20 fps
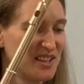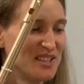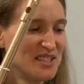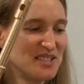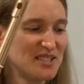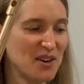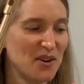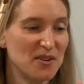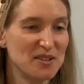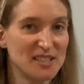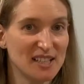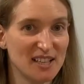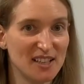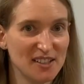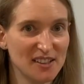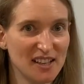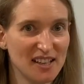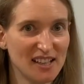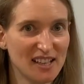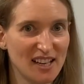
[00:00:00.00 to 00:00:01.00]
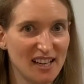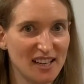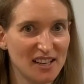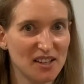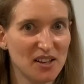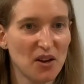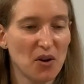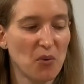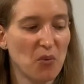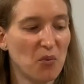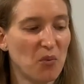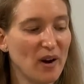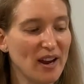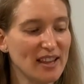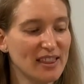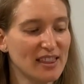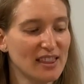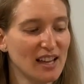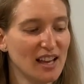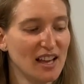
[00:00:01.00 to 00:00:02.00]
So to hear that again
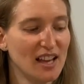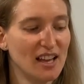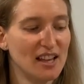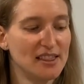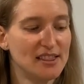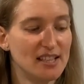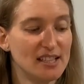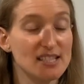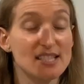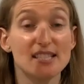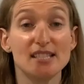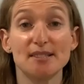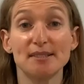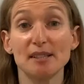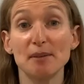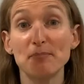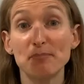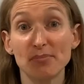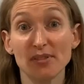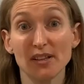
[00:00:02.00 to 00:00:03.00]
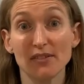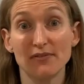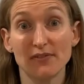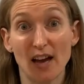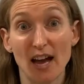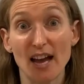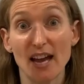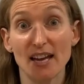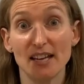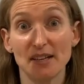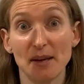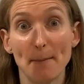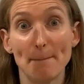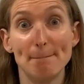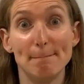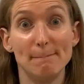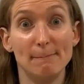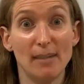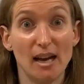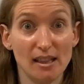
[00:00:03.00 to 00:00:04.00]
with the simplified
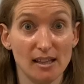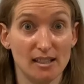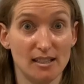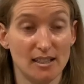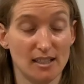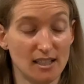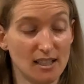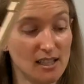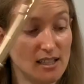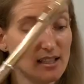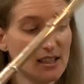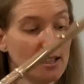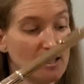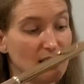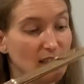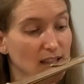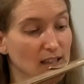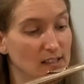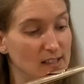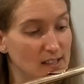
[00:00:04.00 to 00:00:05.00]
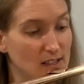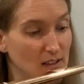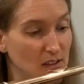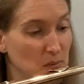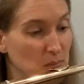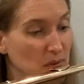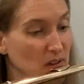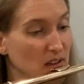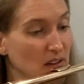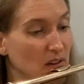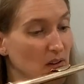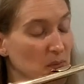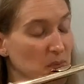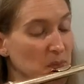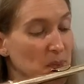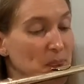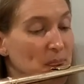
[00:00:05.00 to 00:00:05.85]
melody, it's going to be